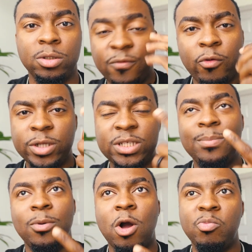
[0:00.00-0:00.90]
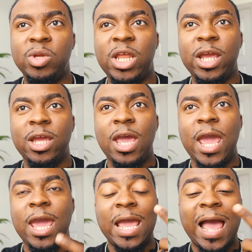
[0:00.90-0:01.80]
For example, I'll be like, hey,